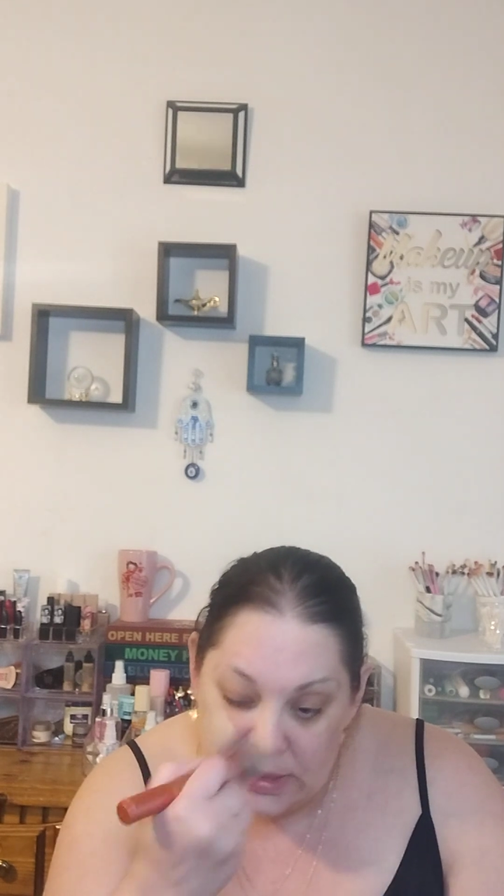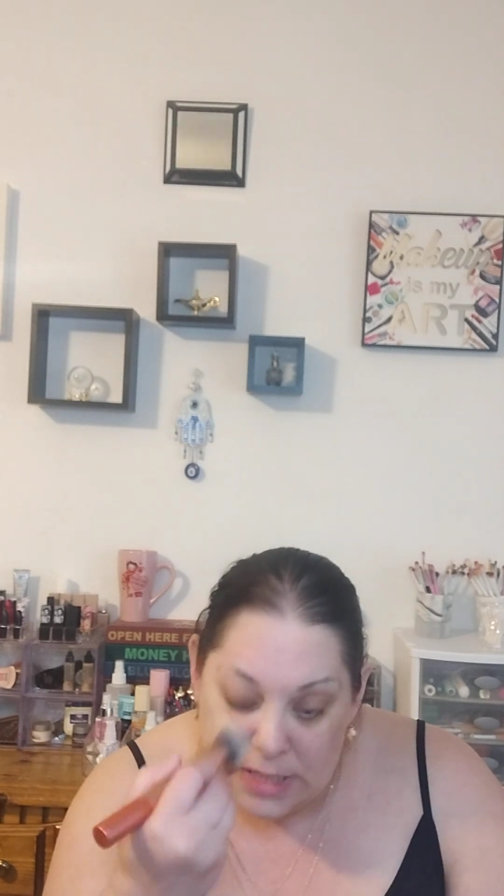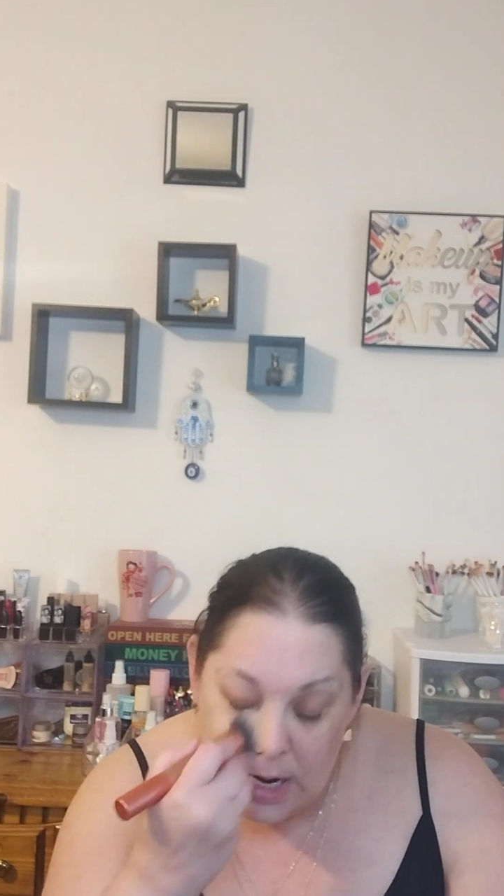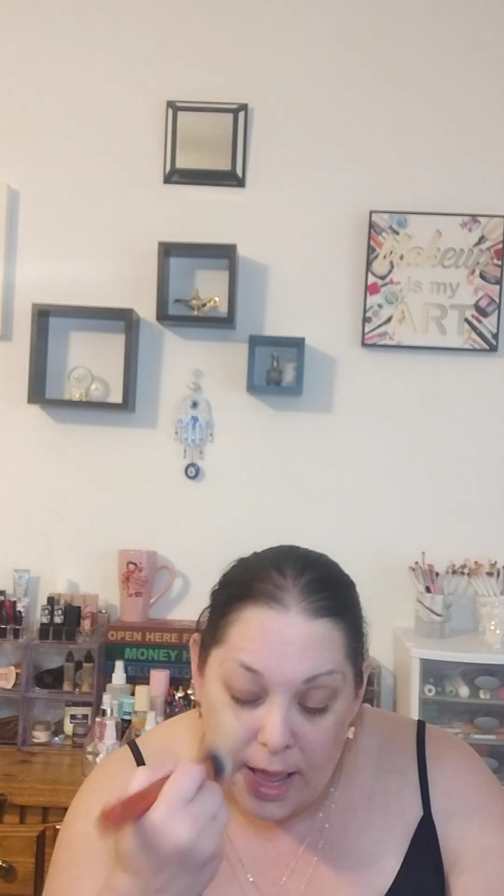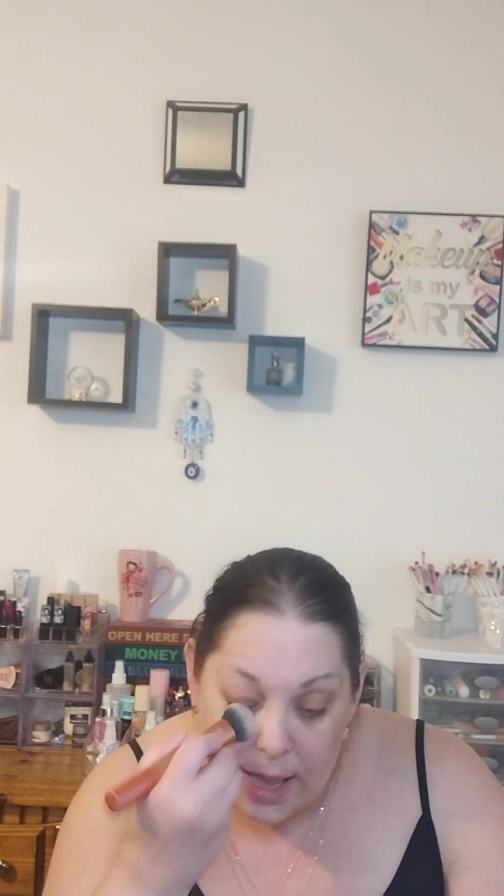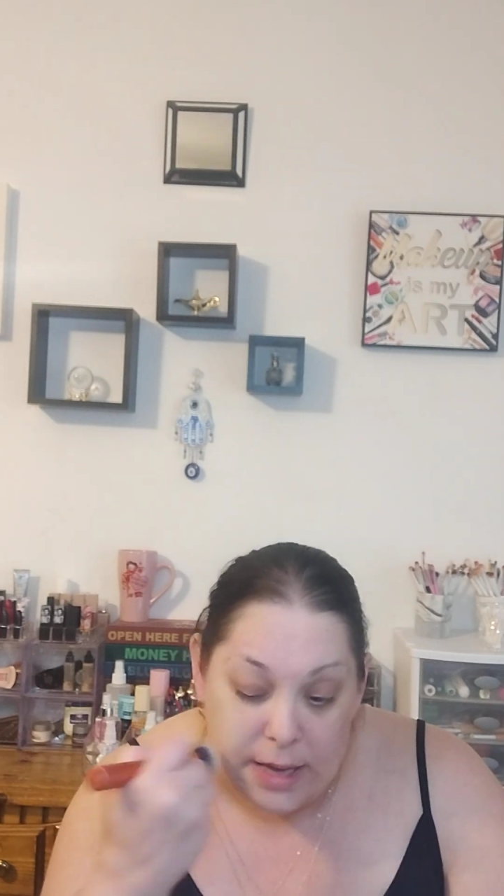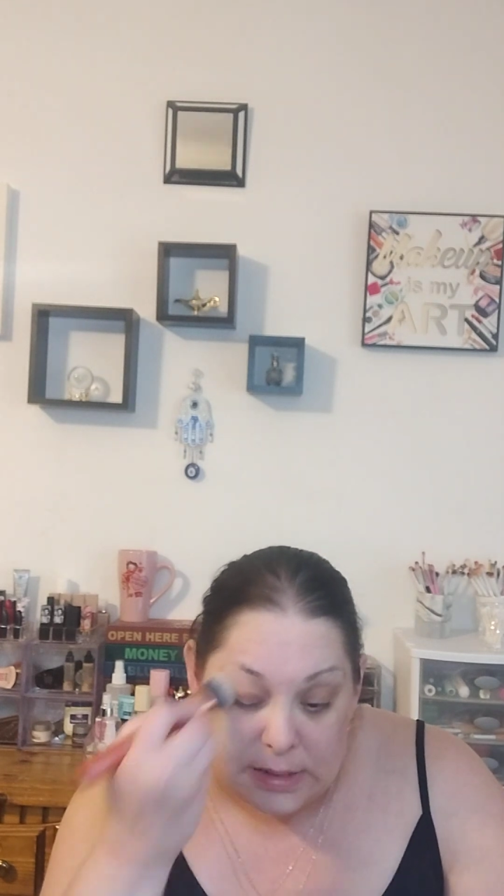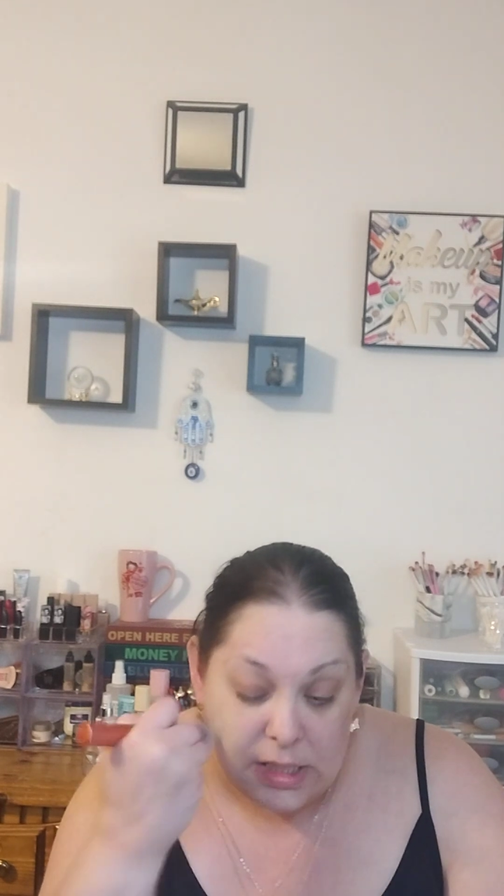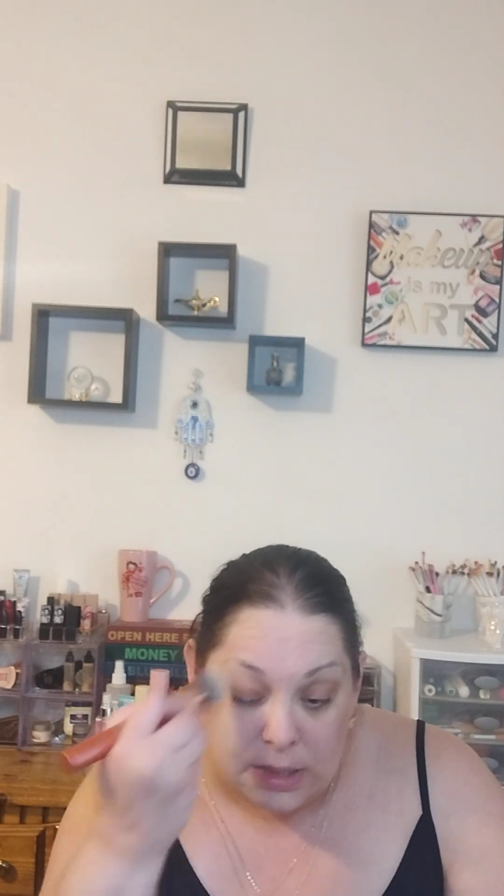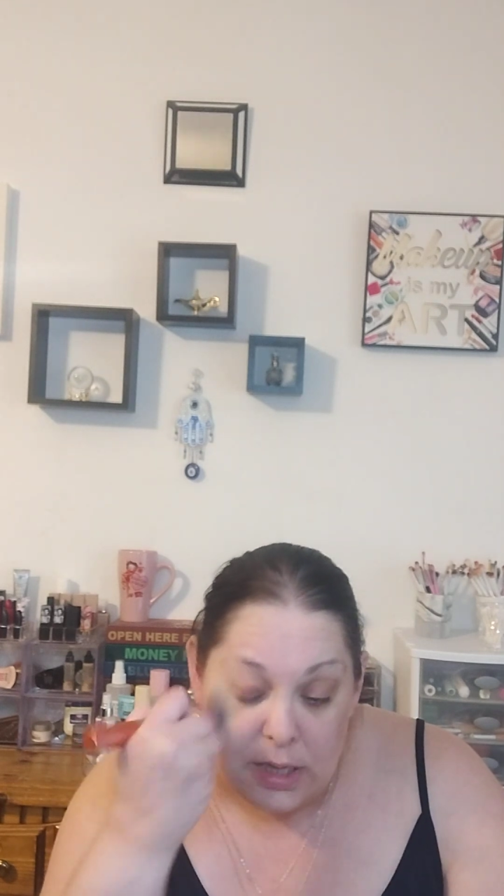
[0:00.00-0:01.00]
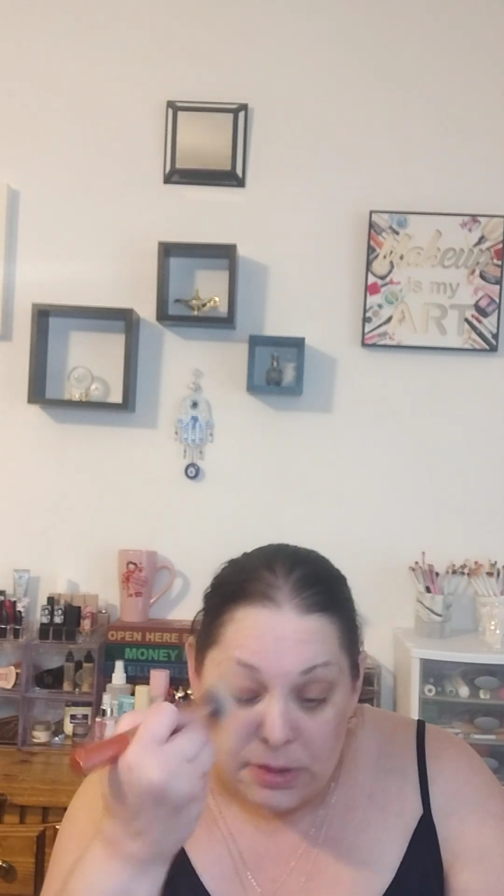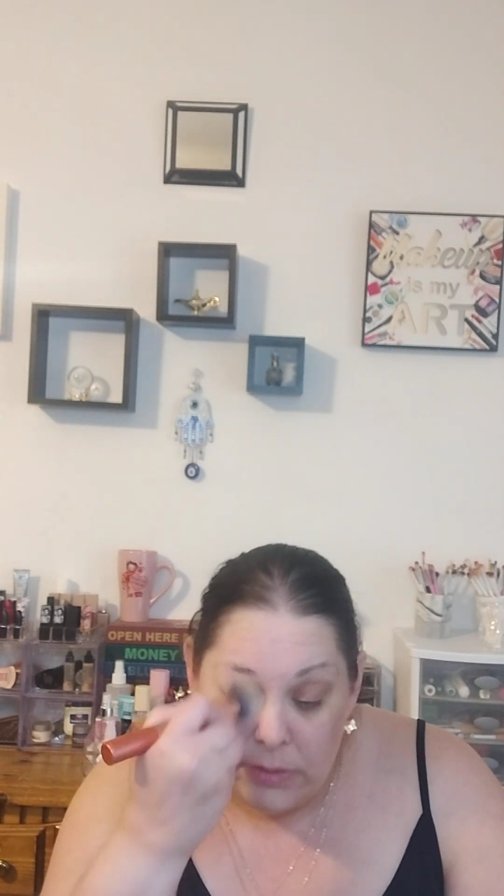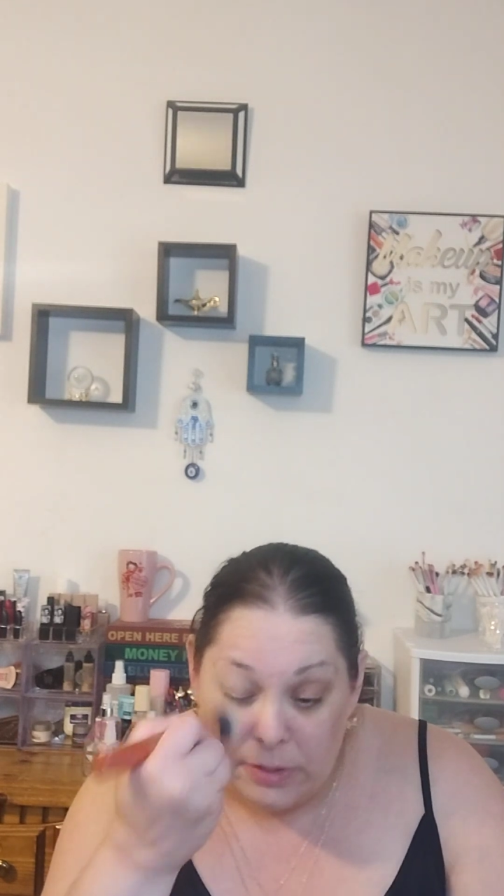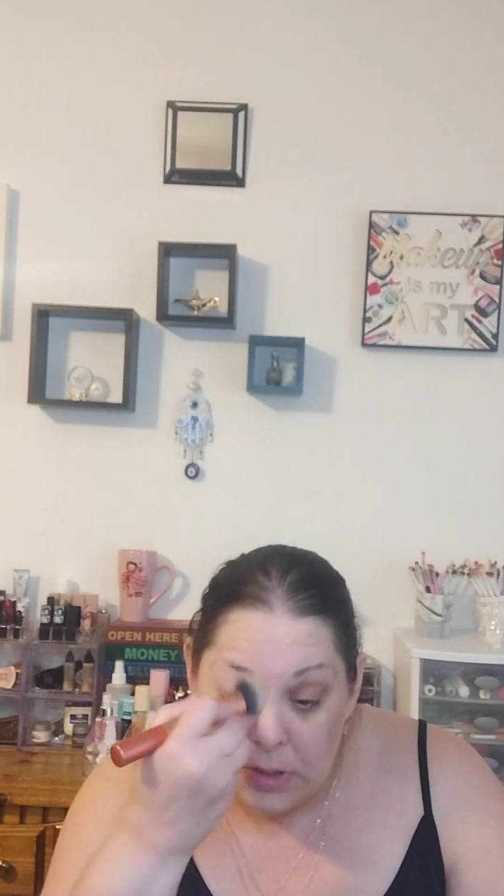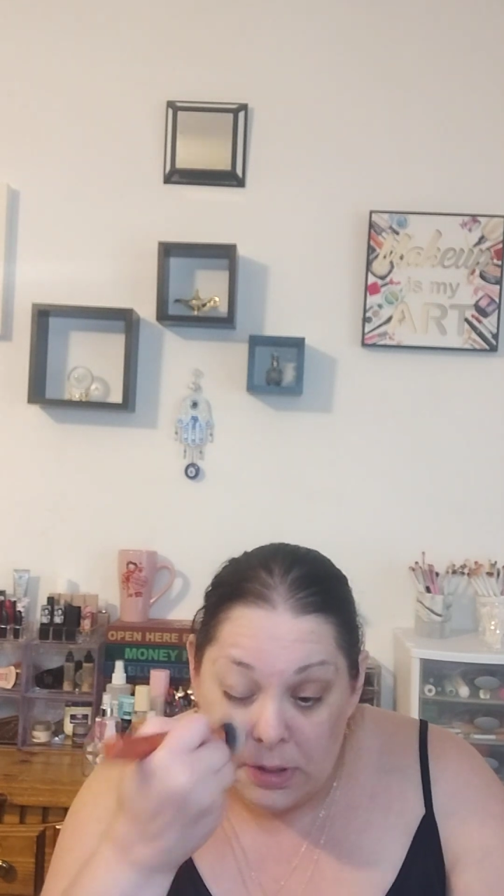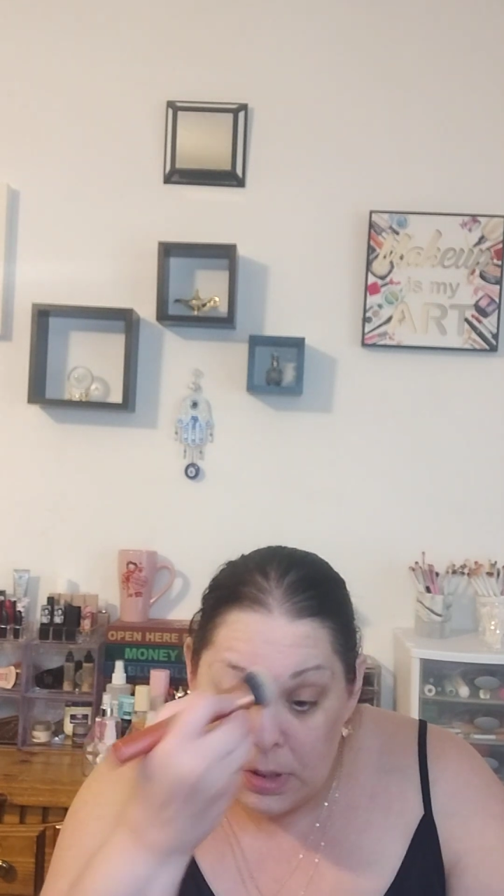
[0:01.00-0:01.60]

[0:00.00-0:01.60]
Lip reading: today. I did a little